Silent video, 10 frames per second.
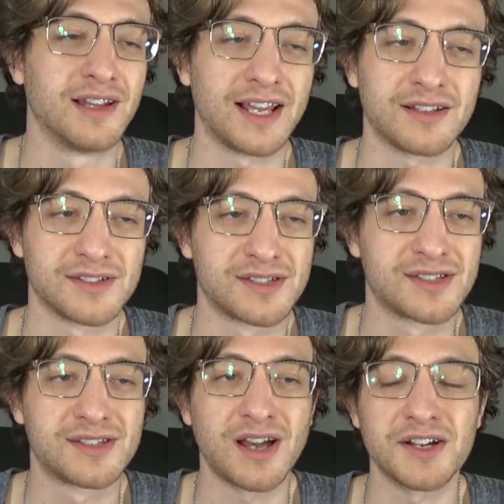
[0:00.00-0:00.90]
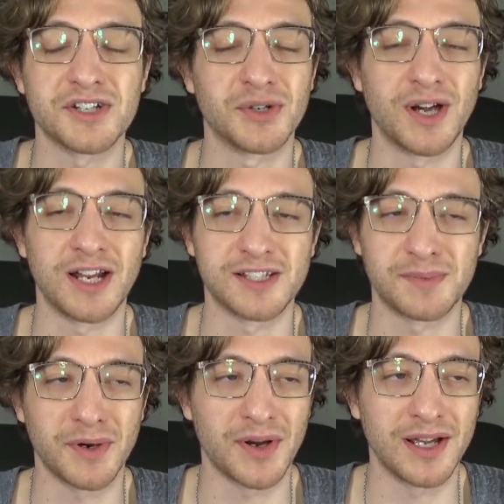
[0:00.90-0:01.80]
Like, such a great
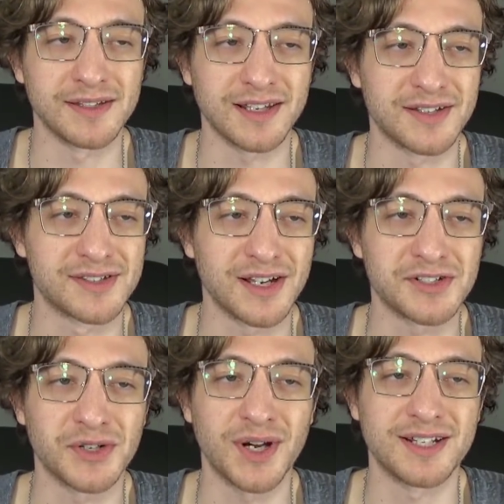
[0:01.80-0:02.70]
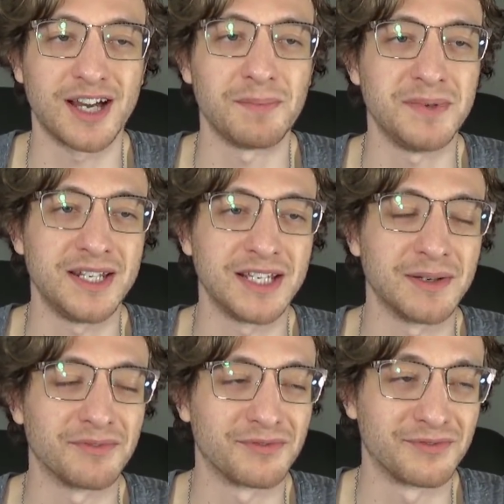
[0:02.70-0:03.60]
experience, like, such a great time
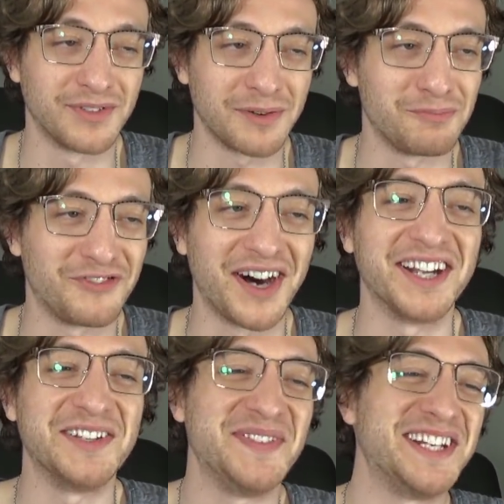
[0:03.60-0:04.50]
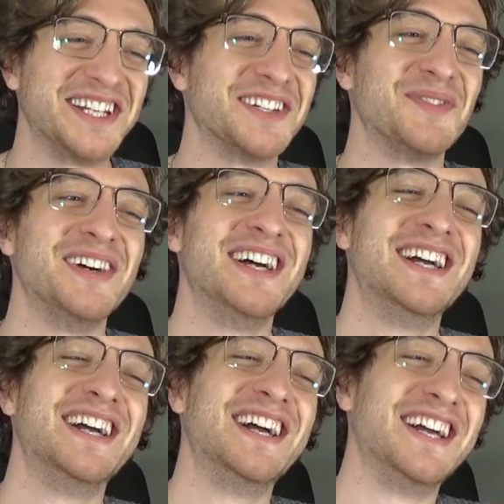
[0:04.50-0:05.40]
meeting him, like, finally meeting him.
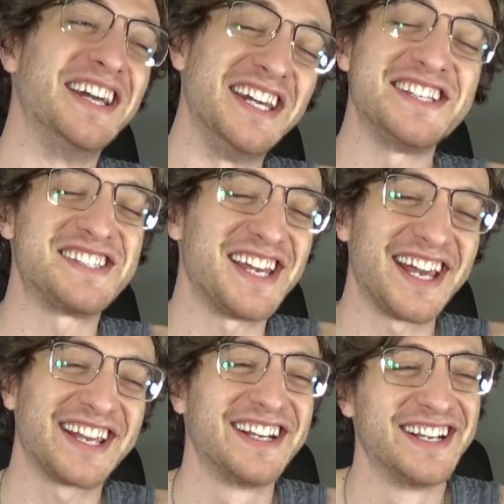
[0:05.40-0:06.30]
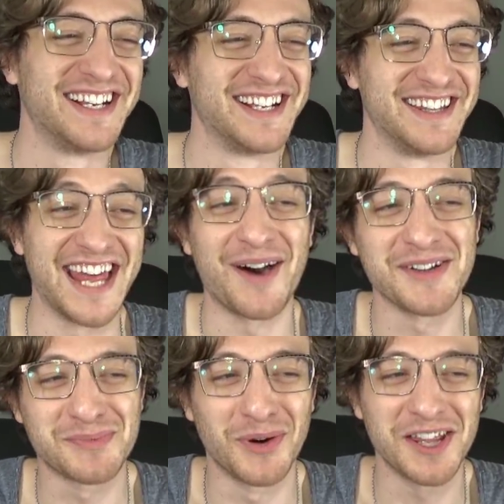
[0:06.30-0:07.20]
He's sick.
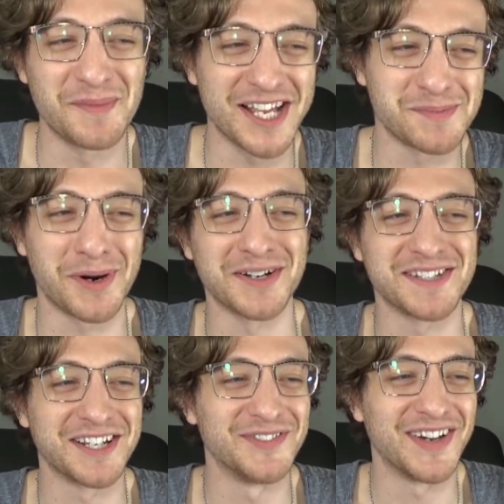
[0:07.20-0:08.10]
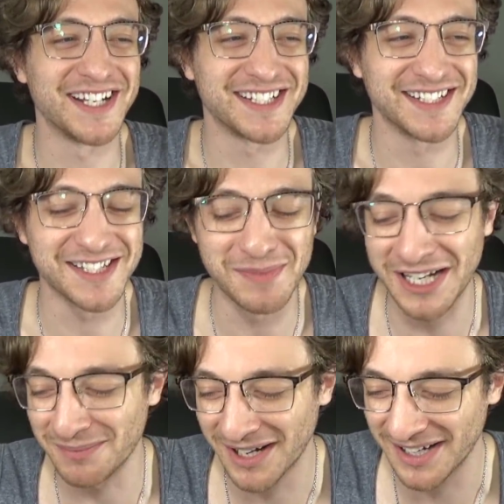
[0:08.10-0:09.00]
That was one of the best parts of the convention,
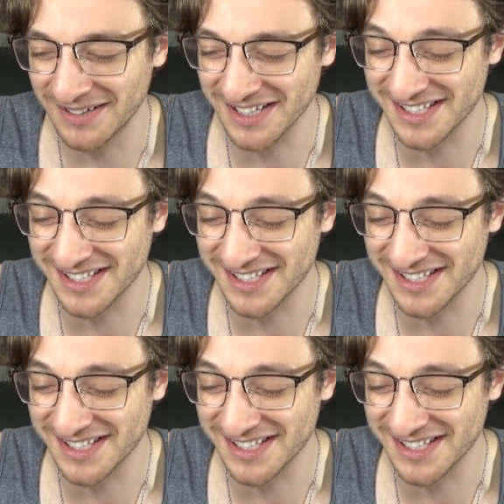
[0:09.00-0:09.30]
just seeing my